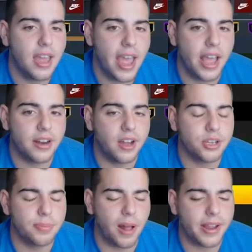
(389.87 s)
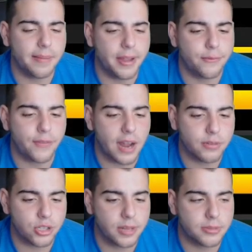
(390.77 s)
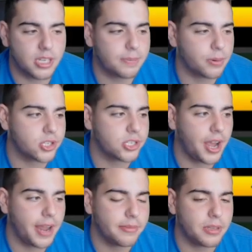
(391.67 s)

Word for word: And uh, you probably can make 500 MT per snipe,